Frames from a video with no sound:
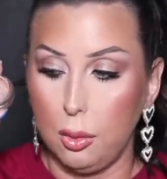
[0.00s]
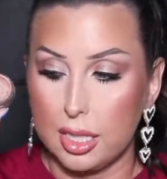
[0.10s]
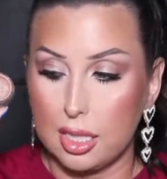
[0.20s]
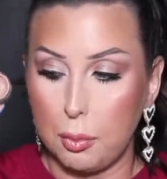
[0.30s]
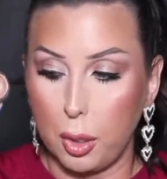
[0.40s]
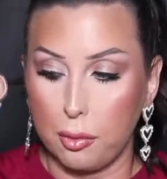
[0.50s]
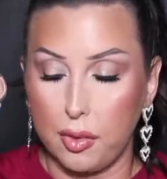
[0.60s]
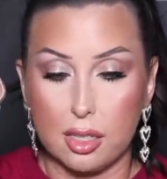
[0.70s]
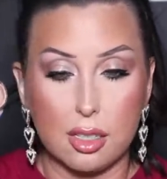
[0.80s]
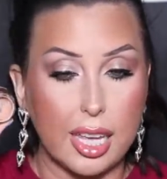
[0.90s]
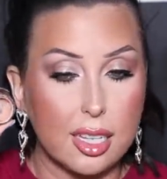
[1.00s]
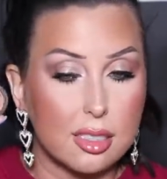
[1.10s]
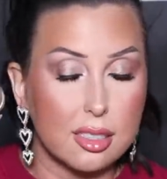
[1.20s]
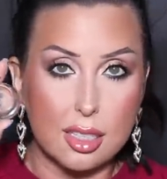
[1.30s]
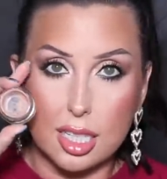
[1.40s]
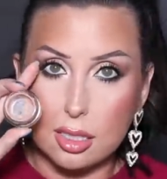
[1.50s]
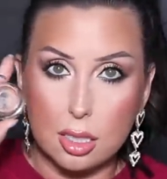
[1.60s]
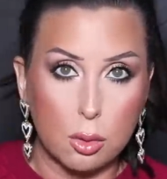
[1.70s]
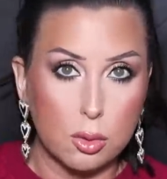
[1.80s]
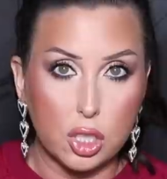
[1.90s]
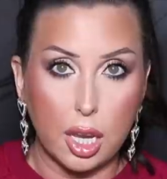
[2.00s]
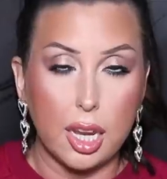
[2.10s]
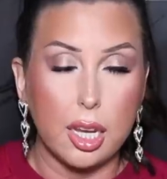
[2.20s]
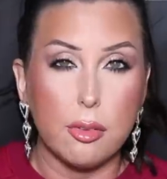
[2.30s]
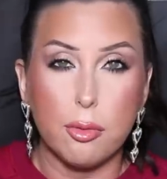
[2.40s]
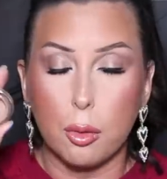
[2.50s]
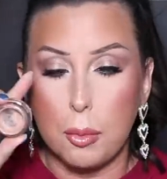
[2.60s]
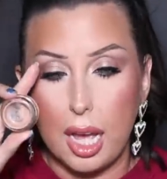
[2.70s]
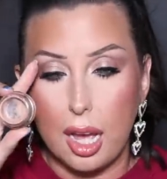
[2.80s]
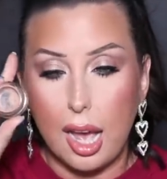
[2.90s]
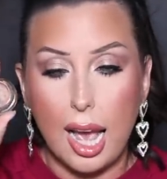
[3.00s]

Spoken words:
It's a perfect like skin tone shade for my